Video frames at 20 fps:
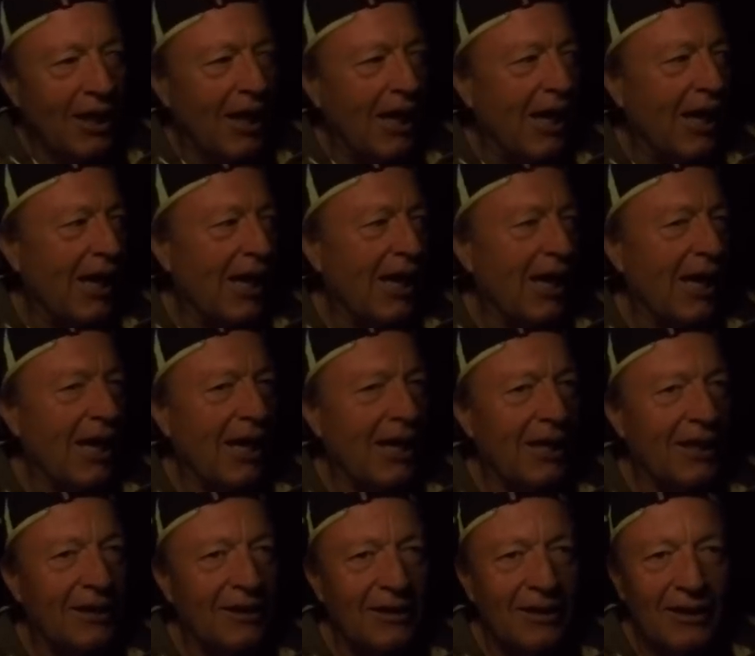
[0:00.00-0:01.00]

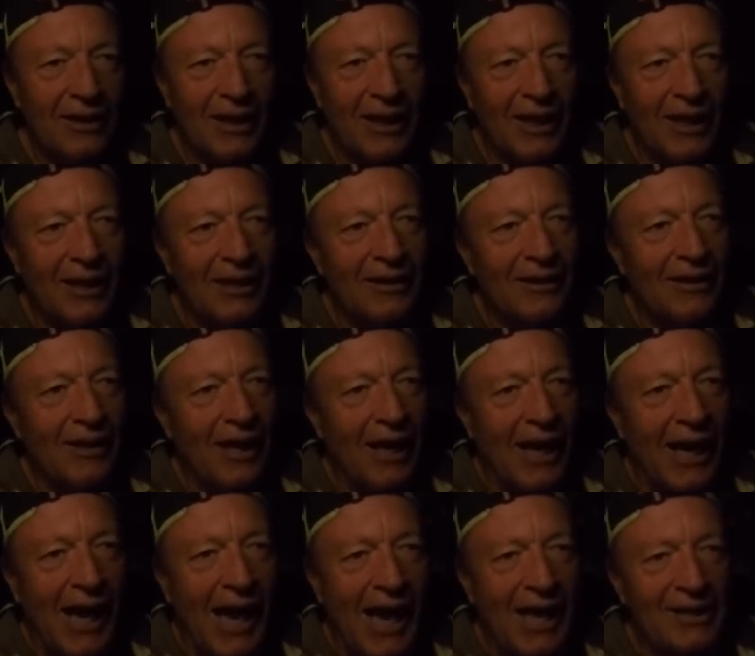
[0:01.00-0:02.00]
And
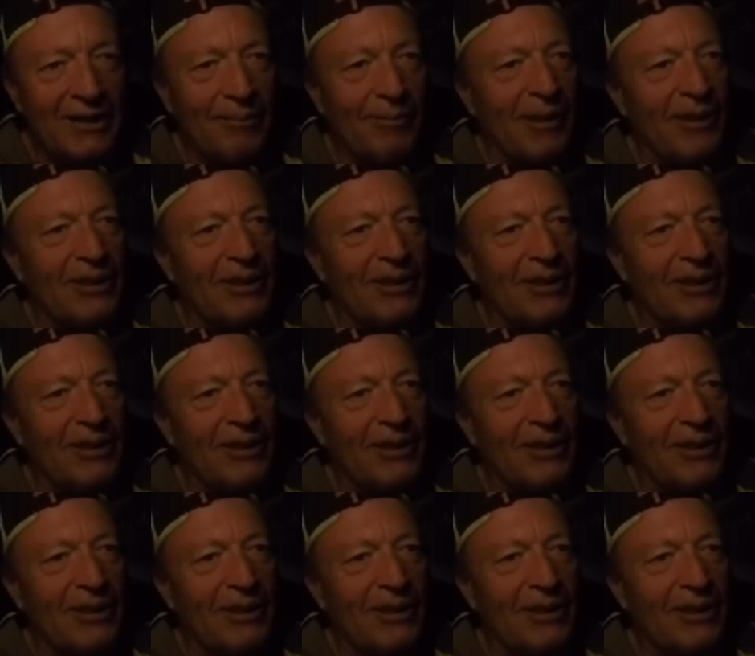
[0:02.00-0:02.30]
I asked him,